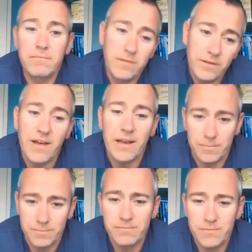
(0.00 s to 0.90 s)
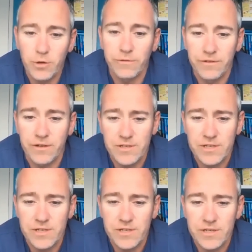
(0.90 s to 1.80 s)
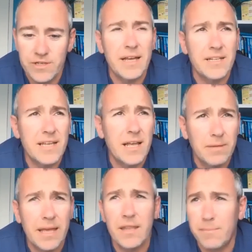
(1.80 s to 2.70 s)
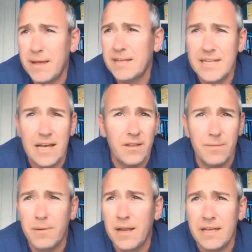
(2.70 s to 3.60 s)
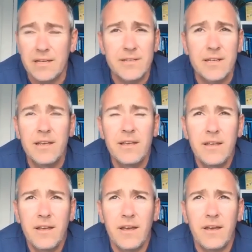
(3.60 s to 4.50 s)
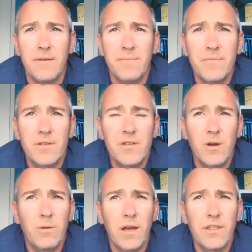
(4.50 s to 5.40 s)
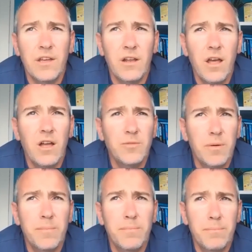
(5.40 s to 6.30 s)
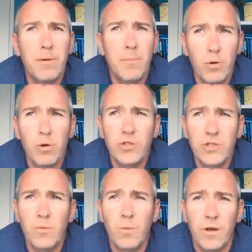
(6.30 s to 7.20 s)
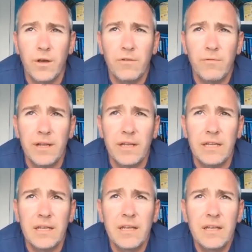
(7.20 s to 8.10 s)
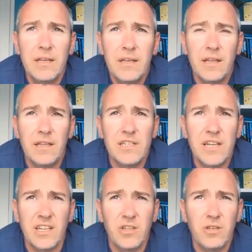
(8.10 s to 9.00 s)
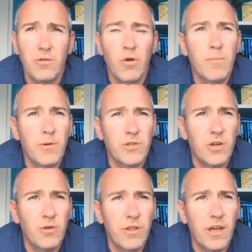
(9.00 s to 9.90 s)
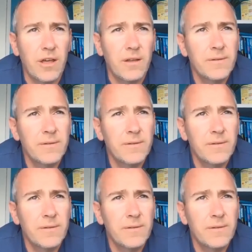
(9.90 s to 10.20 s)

develop toughness in their players, help get the best out of their players. Um, so I think a large proportion of the work really at this stage, you're almost another